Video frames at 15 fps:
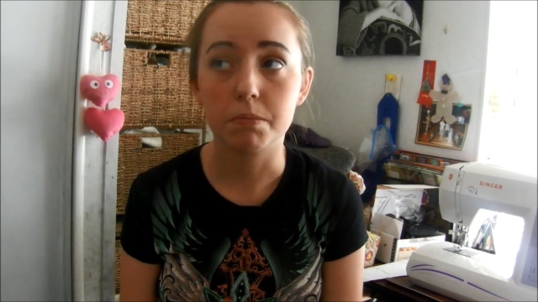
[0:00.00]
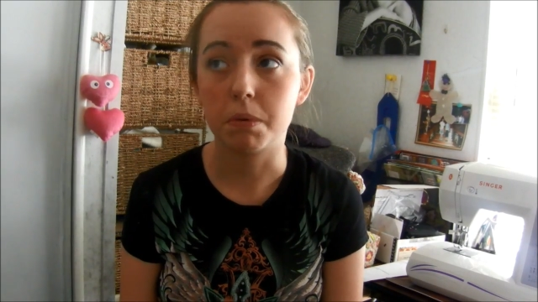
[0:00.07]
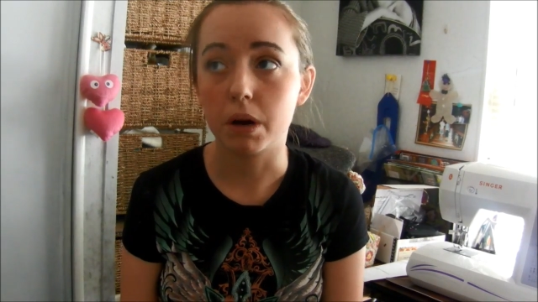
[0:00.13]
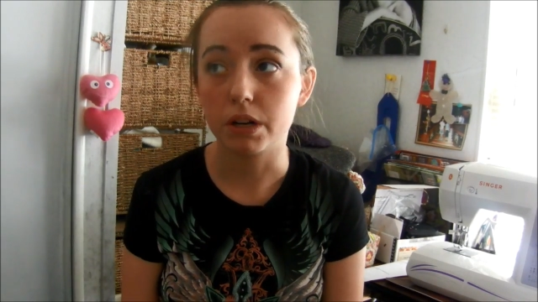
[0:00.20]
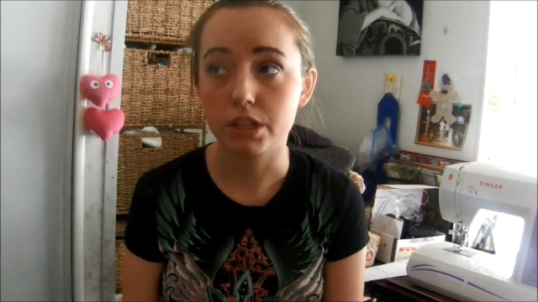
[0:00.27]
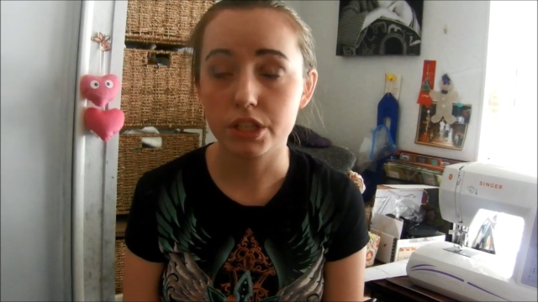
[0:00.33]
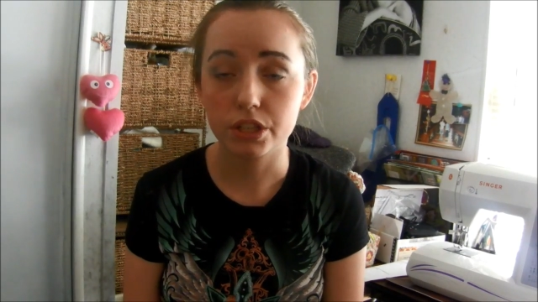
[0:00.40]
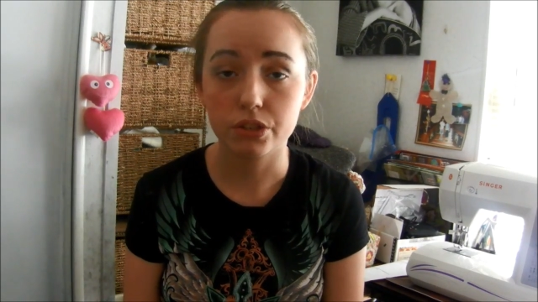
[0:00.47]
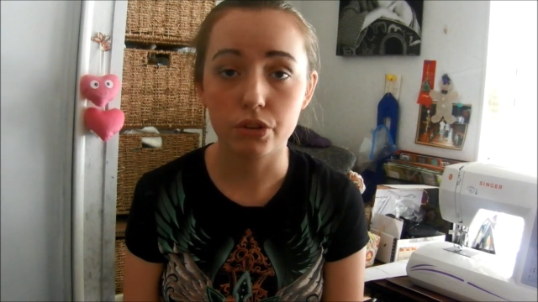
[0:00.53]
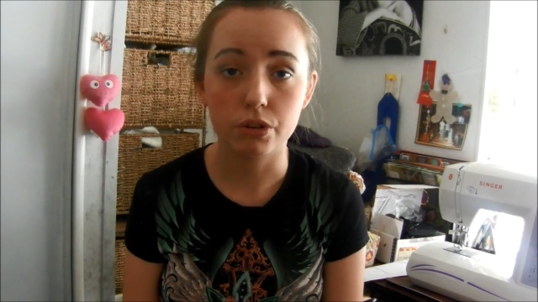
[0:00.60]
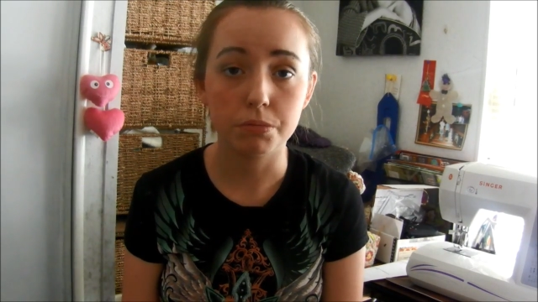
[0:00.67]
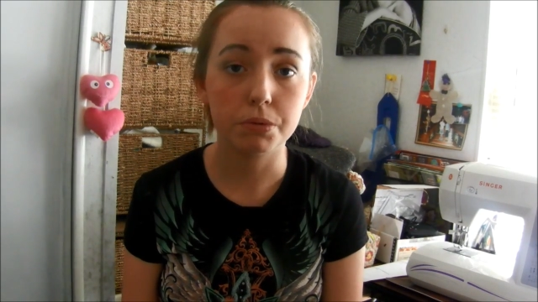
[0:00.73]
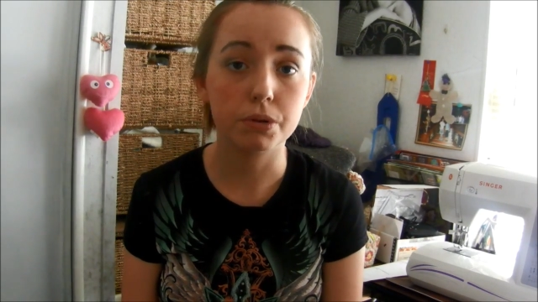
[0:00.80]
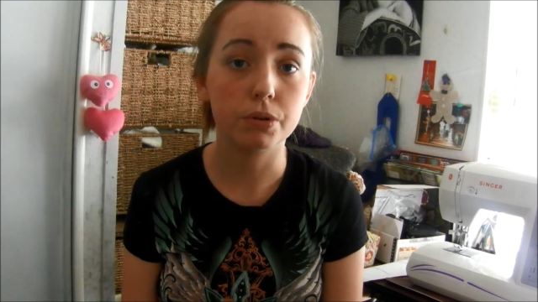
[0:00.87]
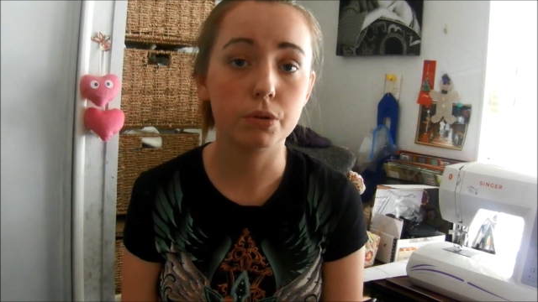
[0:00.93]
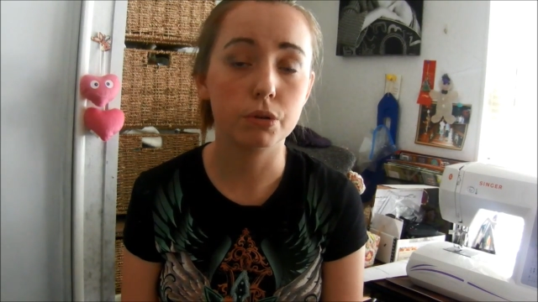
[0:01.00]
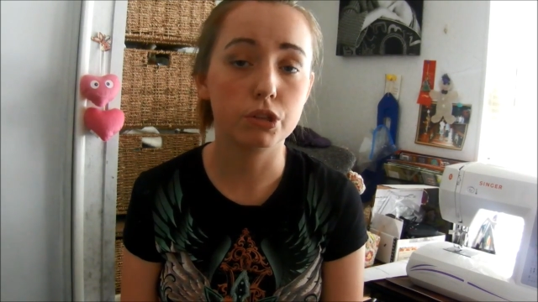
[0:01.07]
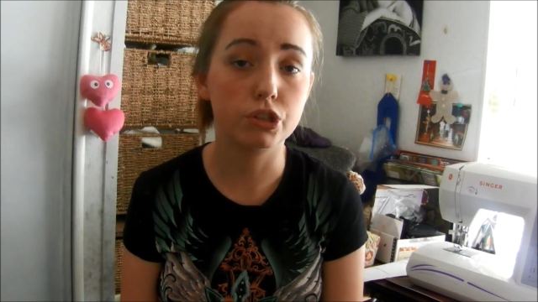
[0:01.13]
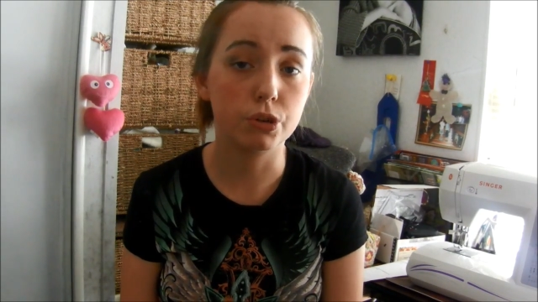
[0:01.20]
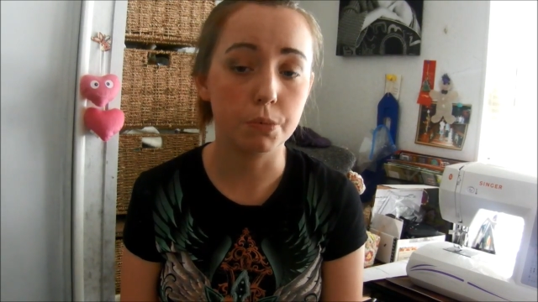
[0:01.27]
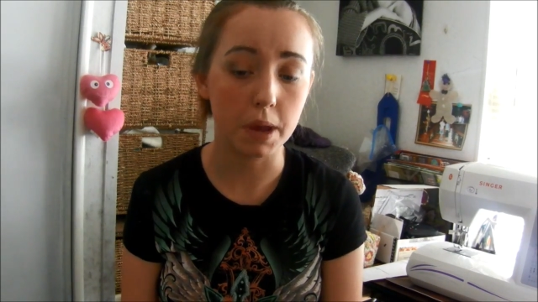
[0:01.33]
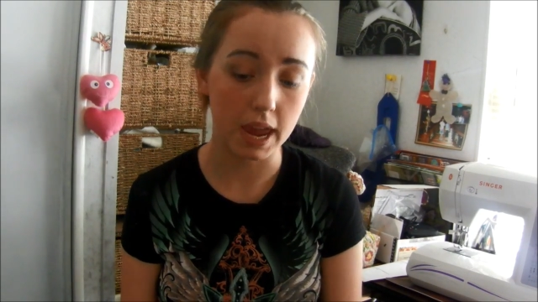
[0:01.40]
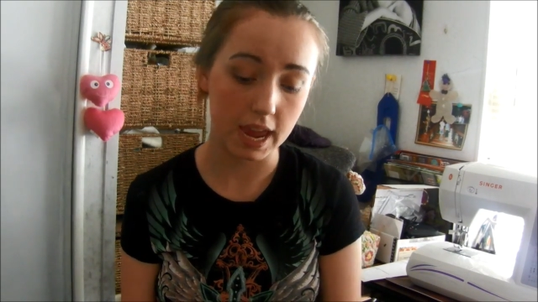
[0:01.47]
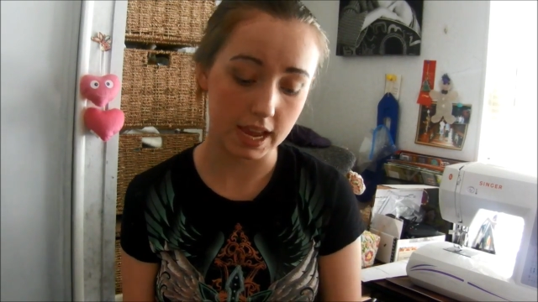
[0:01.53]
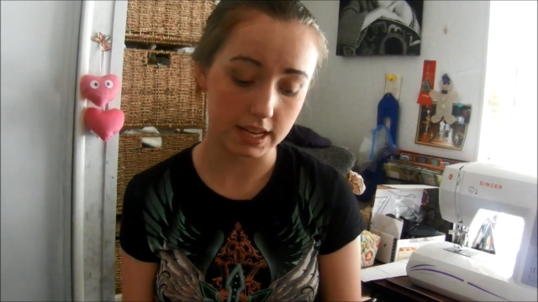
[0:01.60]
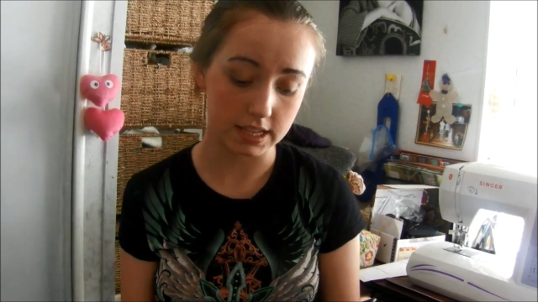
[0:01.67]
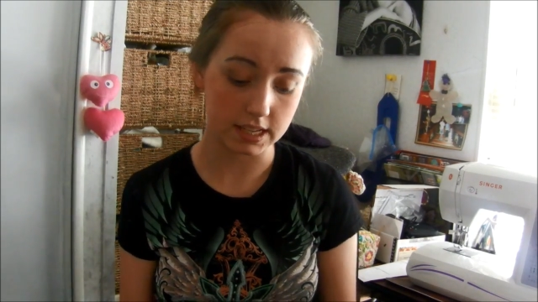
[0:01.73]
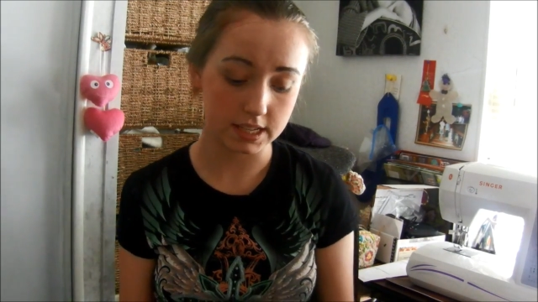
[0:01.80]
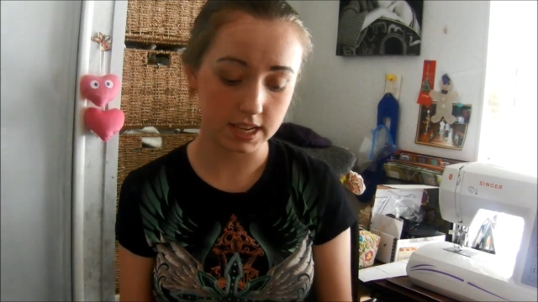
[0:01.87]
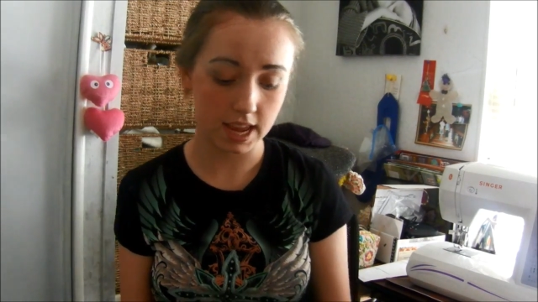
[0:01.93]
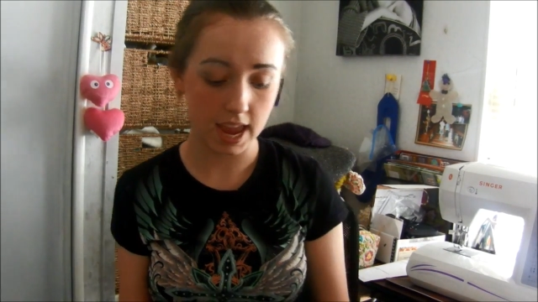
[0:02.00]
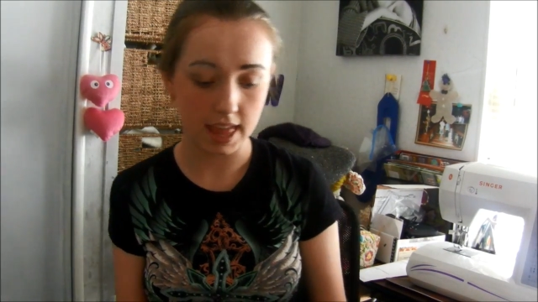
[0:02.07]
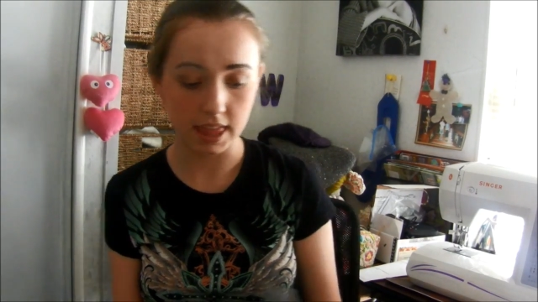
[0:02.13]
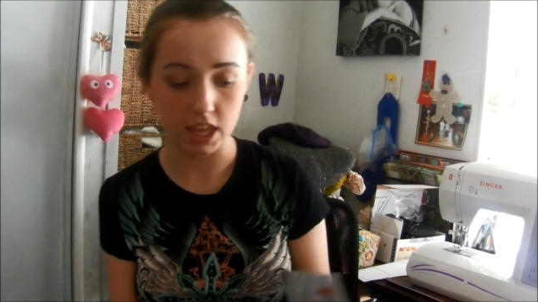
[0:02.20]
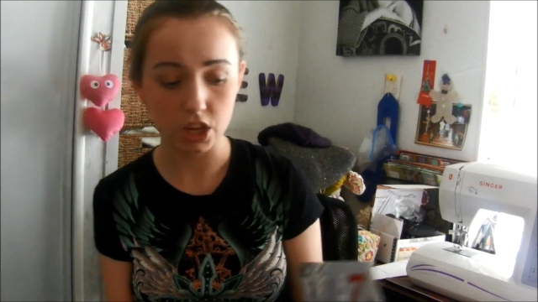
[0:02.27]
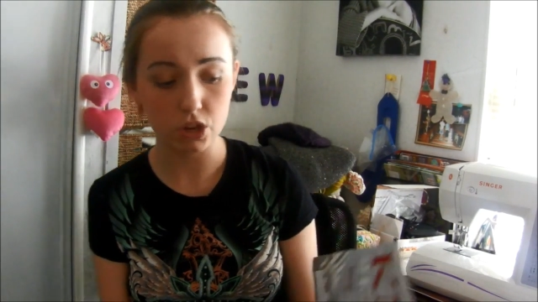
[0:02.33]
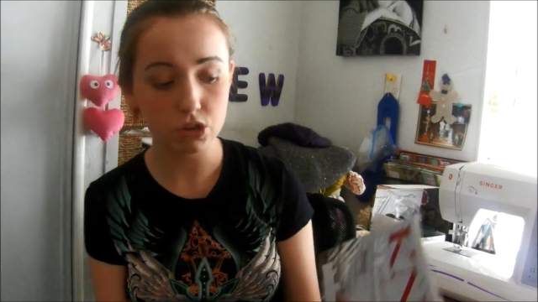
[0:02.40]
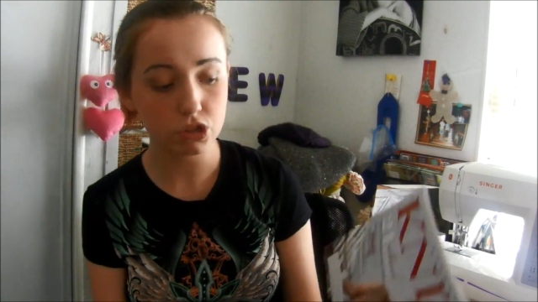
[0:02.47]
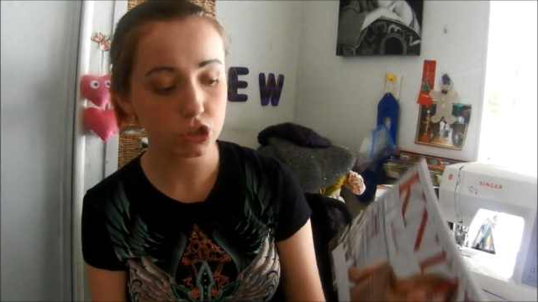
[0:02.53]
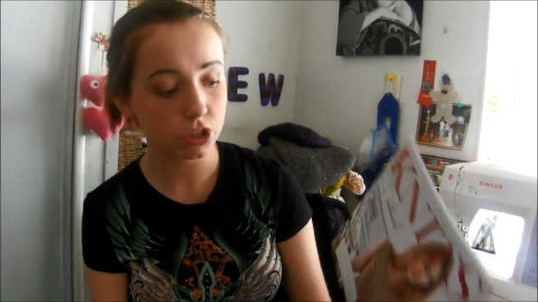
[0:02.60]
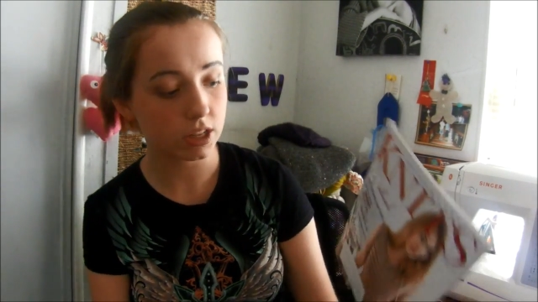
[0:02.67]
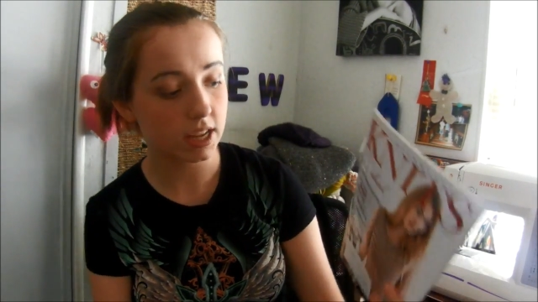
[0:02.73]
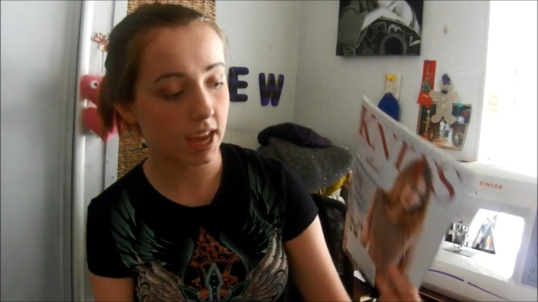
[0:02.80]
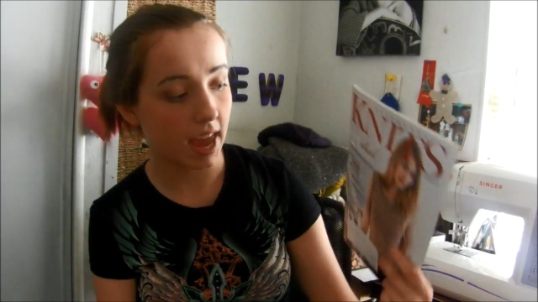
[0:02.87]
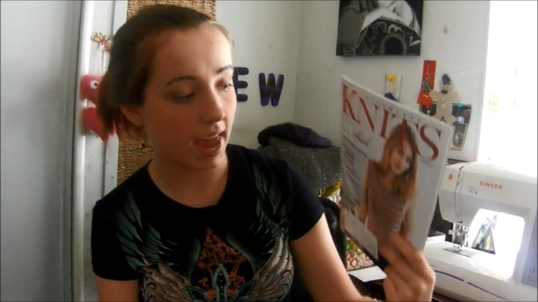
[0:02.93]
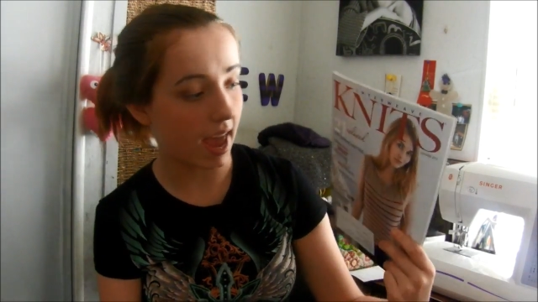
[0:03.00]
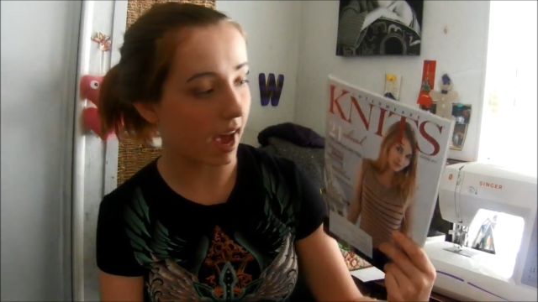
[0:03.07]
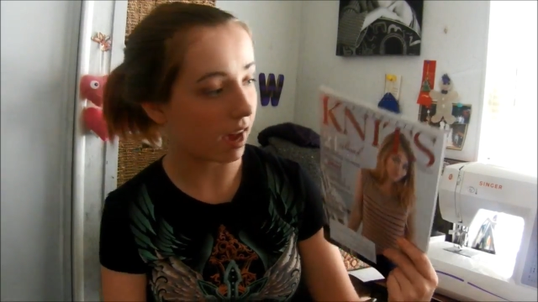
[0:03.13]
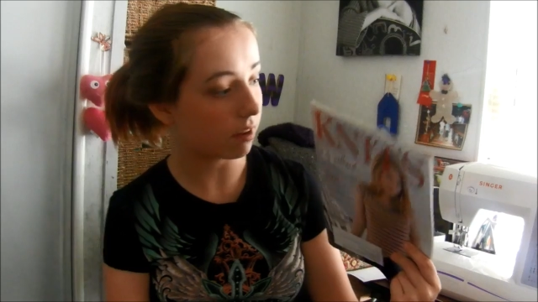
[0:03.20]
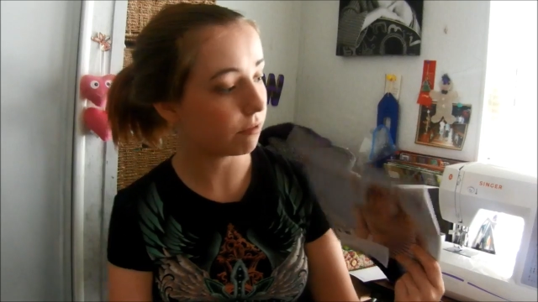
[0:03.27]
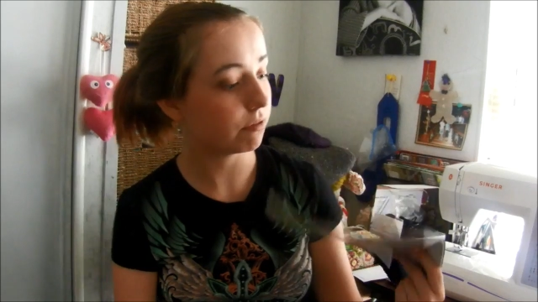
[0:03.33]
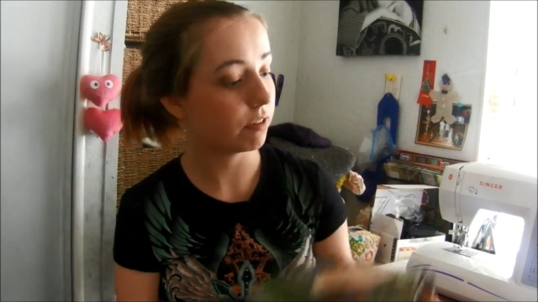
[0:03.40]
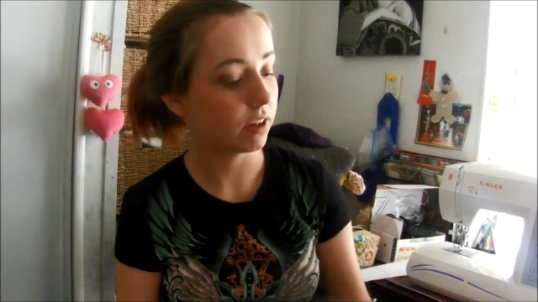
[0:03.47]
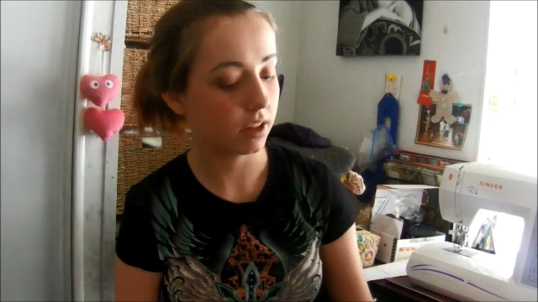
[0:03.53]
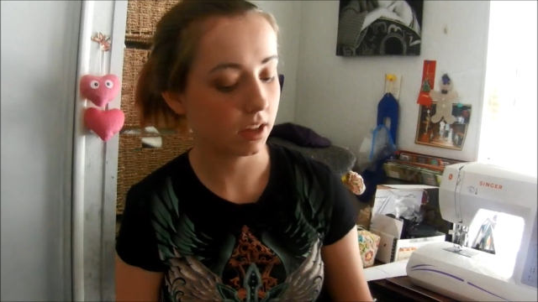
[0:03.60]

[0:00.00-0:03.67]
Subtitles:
Barnes & Noble or Joann's, and they usually have